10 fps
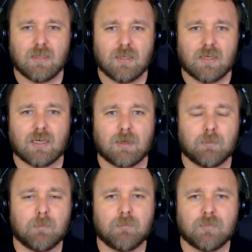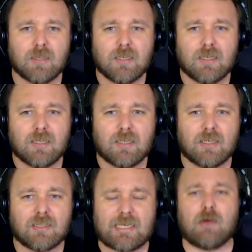
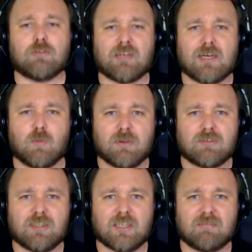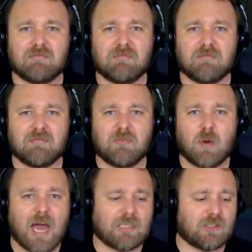the downside was that
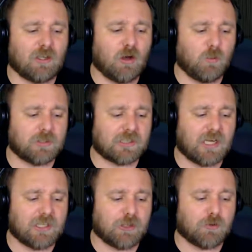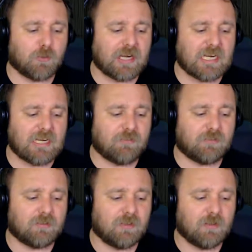what I thought was an
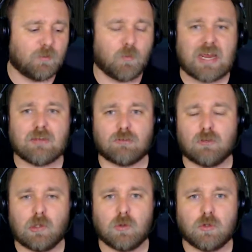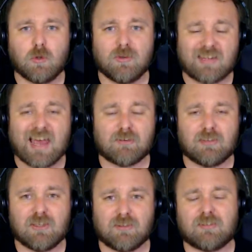engraved Razer logo is
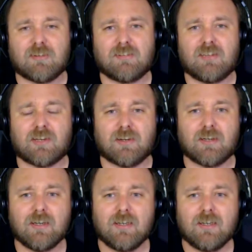actually just a sticker.